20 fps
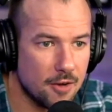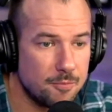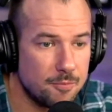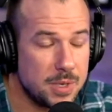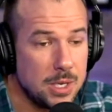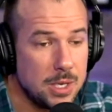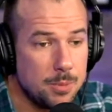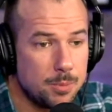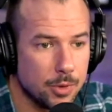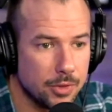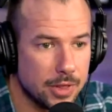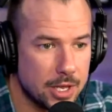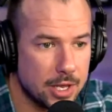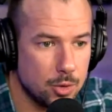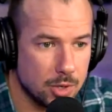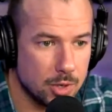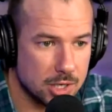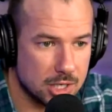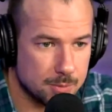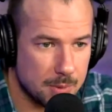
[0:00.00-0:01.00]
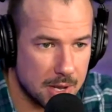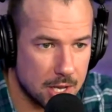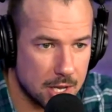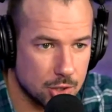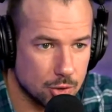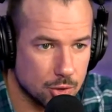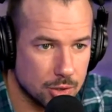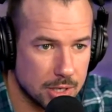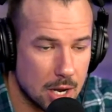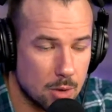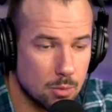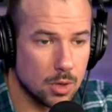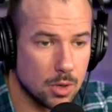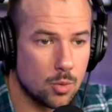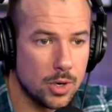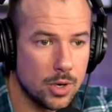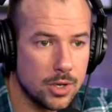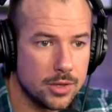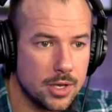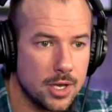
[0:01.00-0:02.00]
of people that you expand your
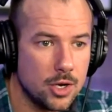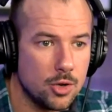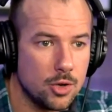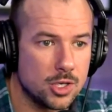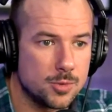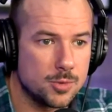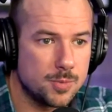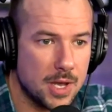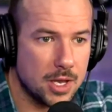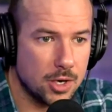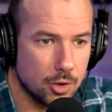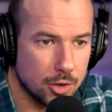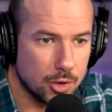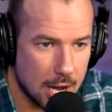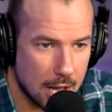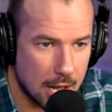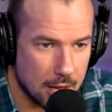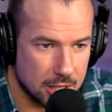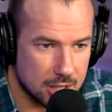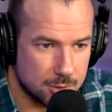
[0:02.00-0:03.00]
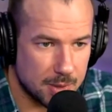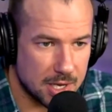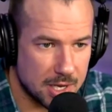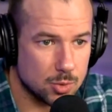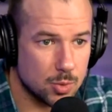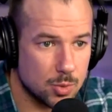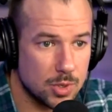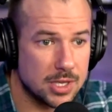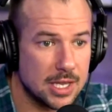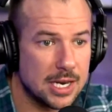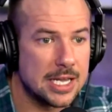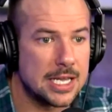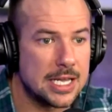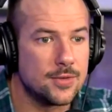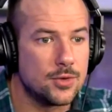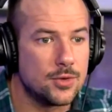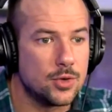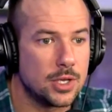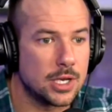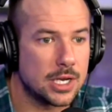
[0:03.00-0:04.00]
network with and you expand your knowledge base with, and
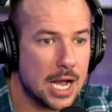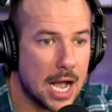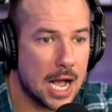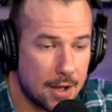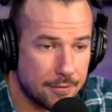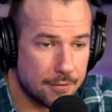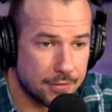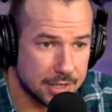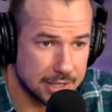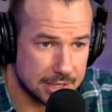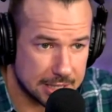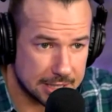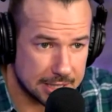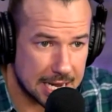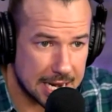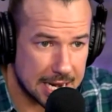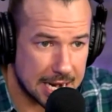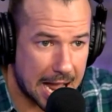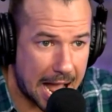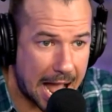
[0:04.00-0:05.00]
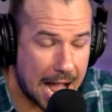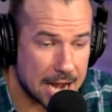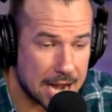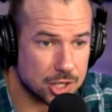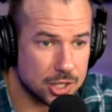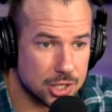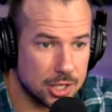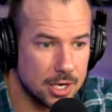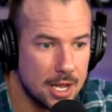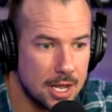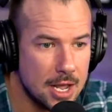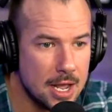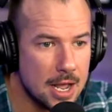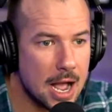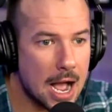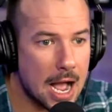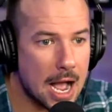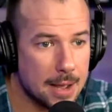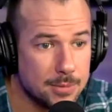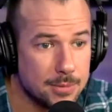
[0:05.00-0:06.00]
it gives you the confidence to take action.
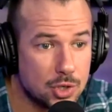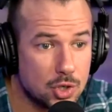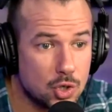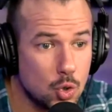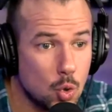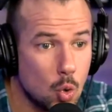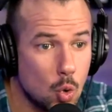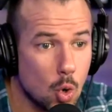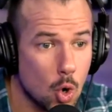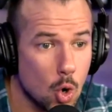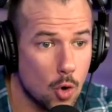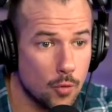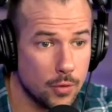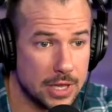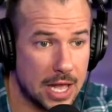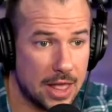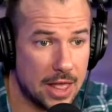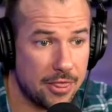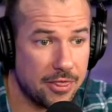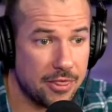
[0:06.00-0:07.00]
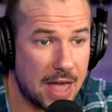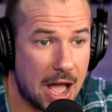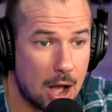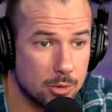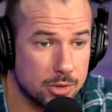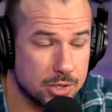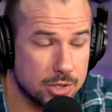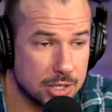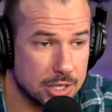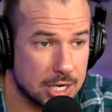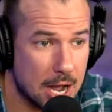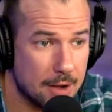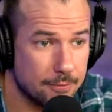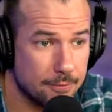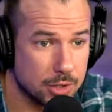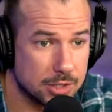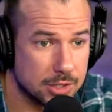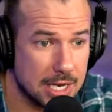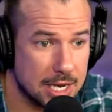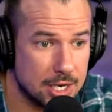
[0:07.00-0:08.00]
I'm sure over that thousand
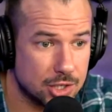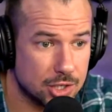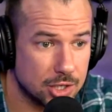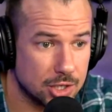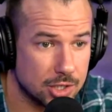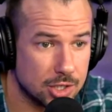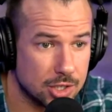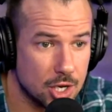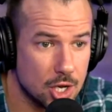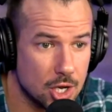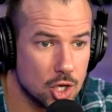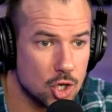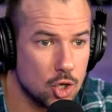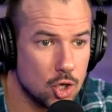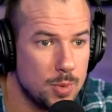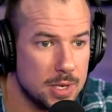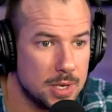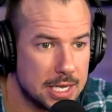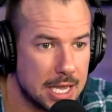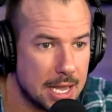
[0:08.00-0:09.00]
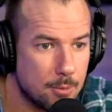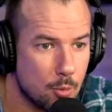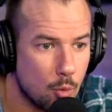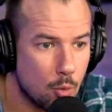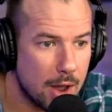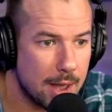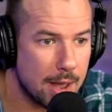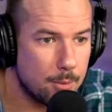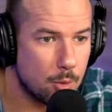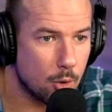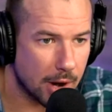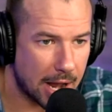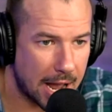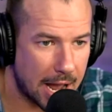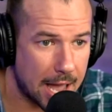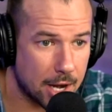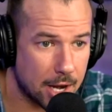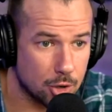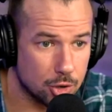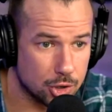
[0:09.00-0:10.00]
conversations, you became way more
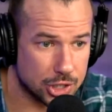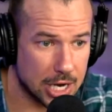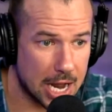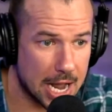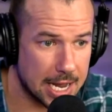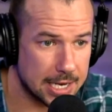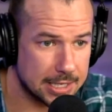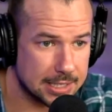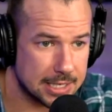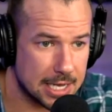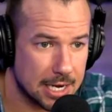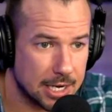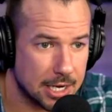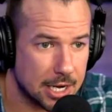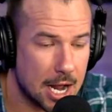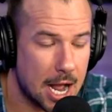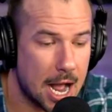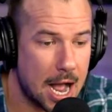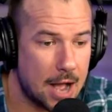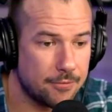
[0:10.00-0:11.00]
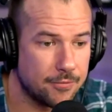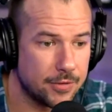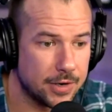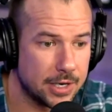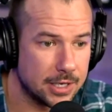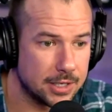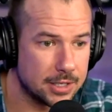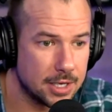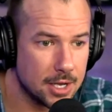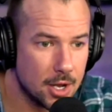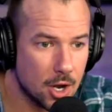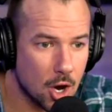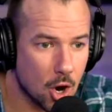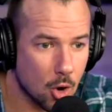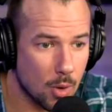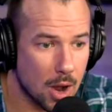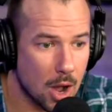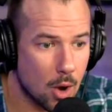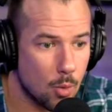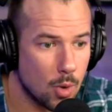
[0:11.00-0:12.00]
energized and confident
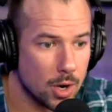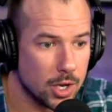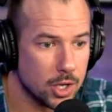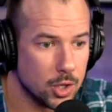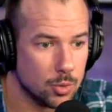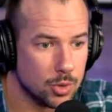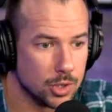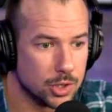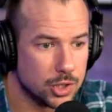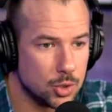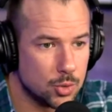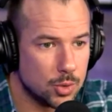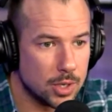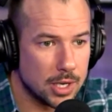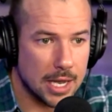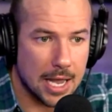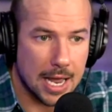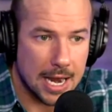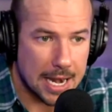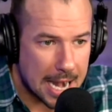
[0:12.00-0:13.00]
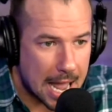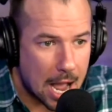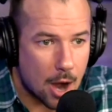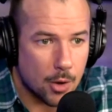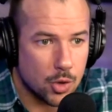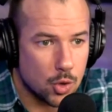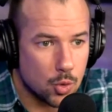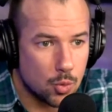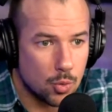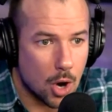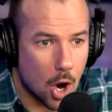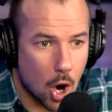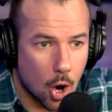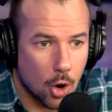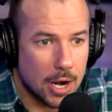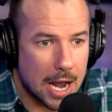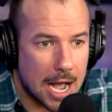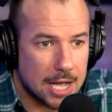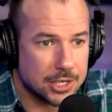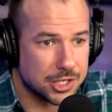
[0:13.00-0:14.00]
around what you were doing. And now you
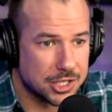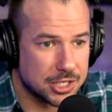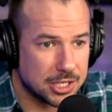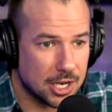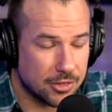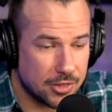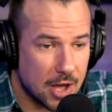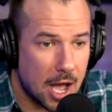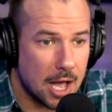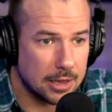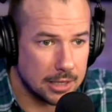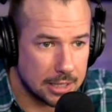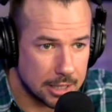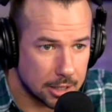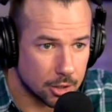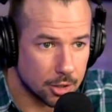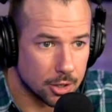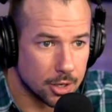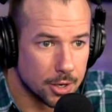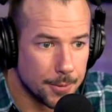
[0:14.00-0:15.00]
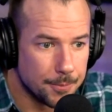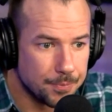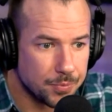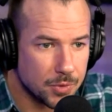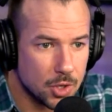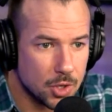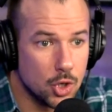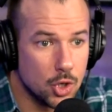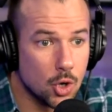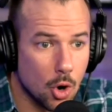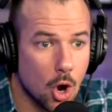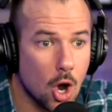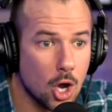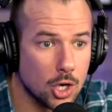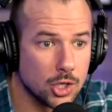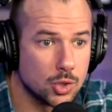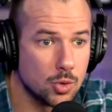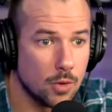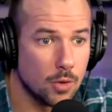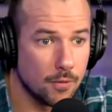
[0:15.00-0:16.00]
are not just a thought leader, you're
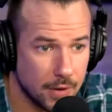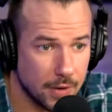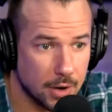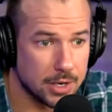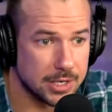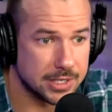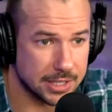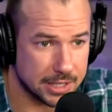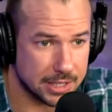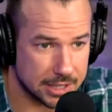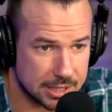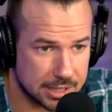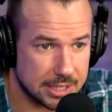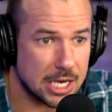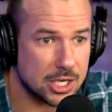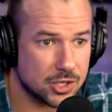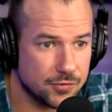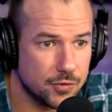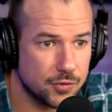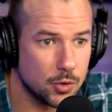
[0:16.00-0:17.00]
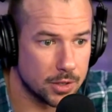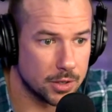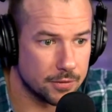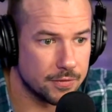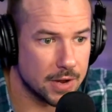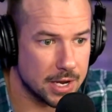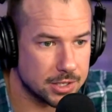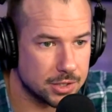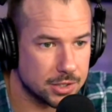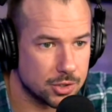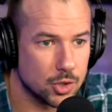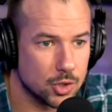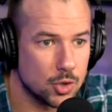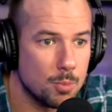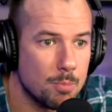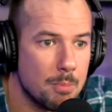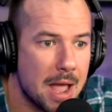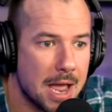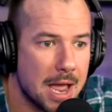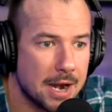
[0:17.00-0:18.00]
also a very successful investor.
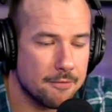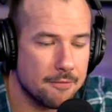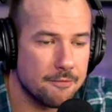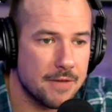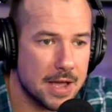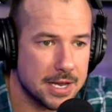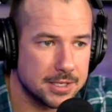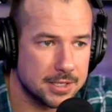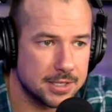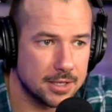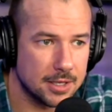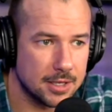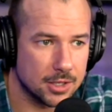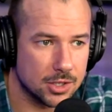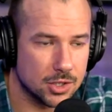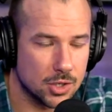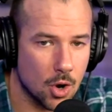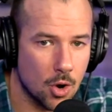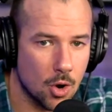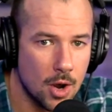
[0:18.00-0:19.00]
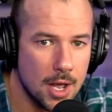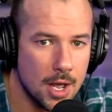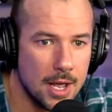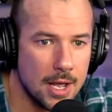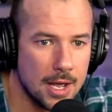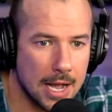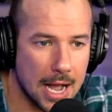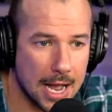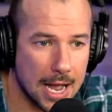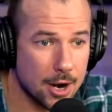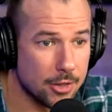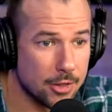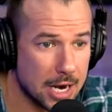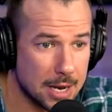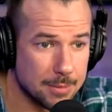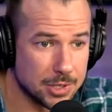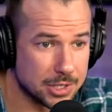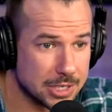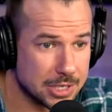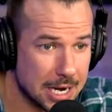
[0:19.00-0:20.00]
You manifested this. So I know
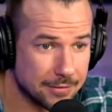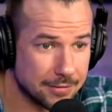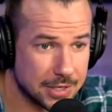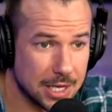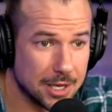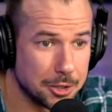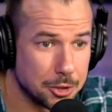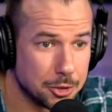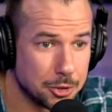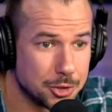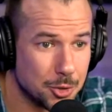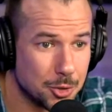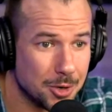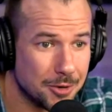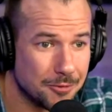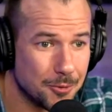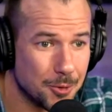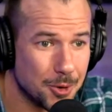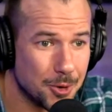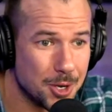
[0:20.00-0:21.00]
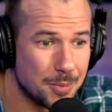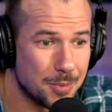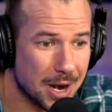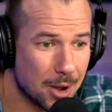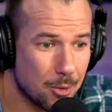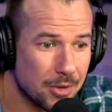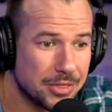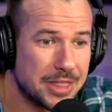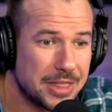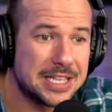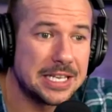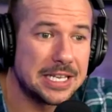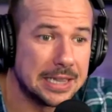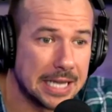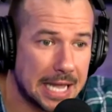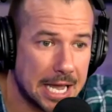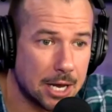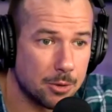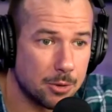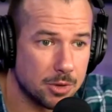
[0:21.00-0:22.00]
that I'm just kind of telling your story for you, but I want that to
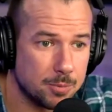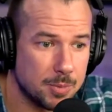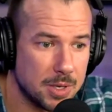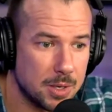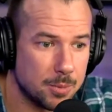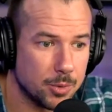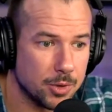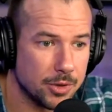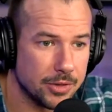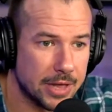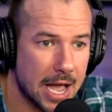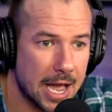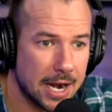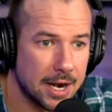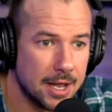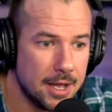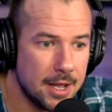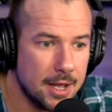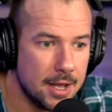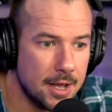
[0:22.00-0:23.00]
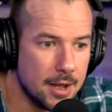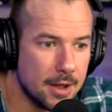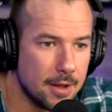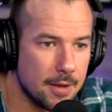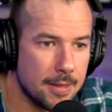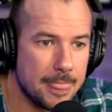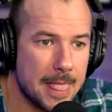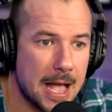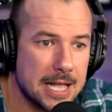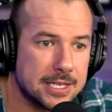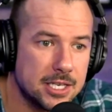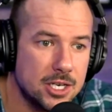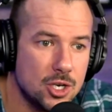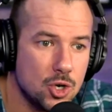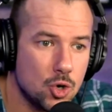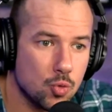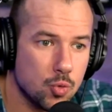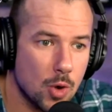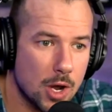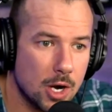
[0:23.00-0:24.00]
land with people that that's an
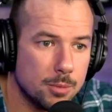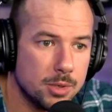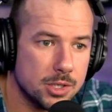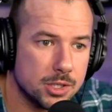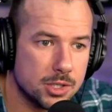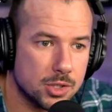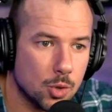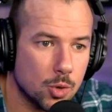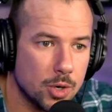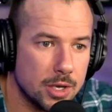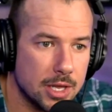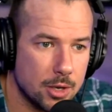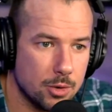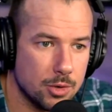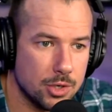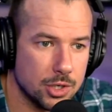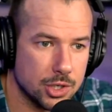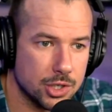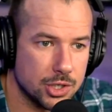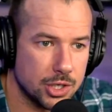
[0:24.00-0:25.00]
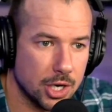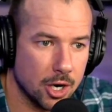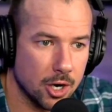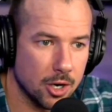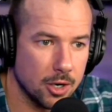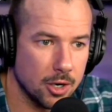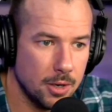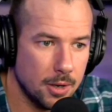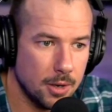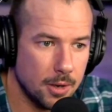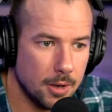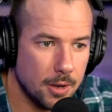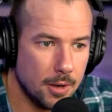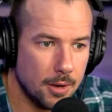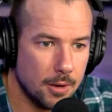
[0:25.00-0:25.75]
incredible story that you just shared.